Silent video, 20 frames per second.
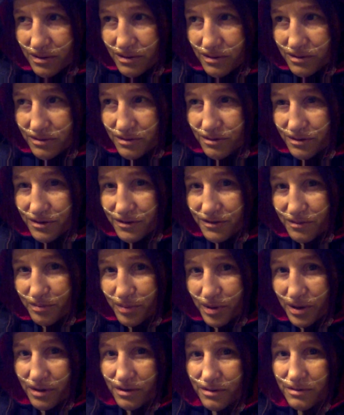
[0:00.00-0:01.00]
It's always
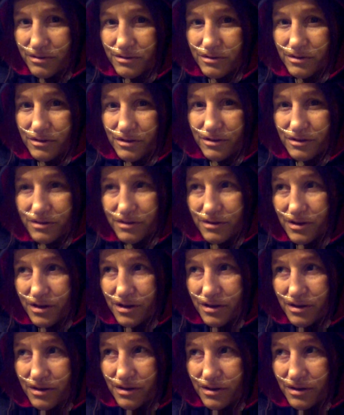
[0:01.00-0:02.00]
apparent to her,
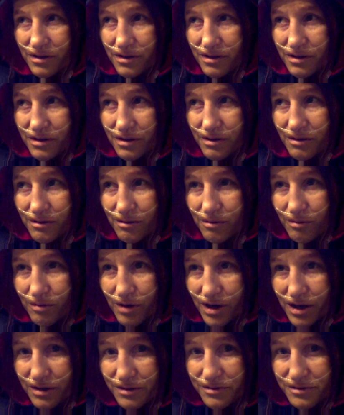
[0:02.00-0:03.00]
like,
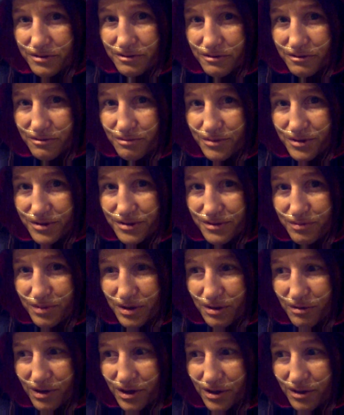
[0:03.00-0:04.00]
wow, must
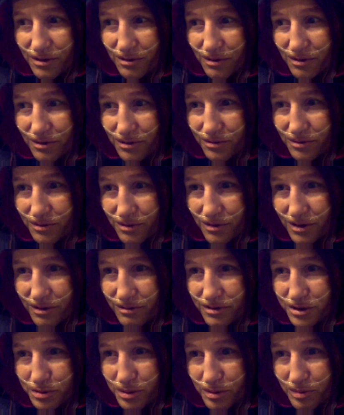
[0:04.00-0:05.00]
be what you go through. I
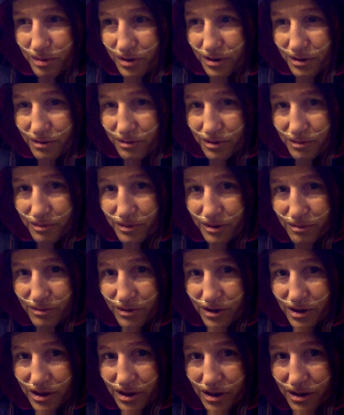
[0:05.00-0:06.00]
wish people could
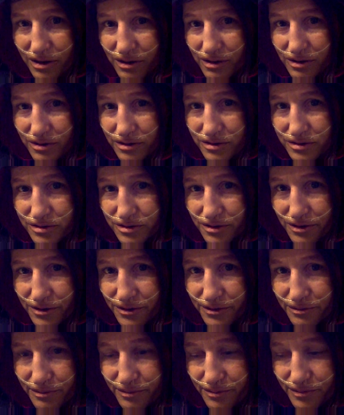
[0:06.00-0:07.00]
remember that all the
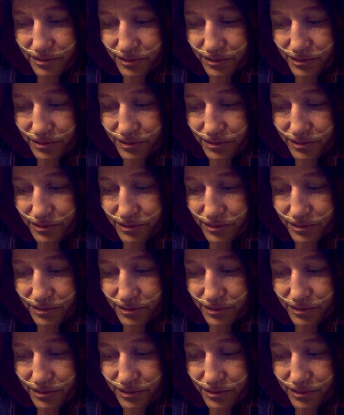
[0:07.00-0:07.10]
time.